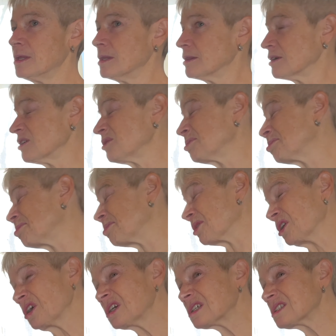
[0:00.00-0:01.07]
There's
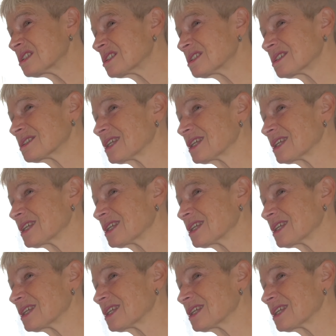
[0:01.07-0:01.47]
books,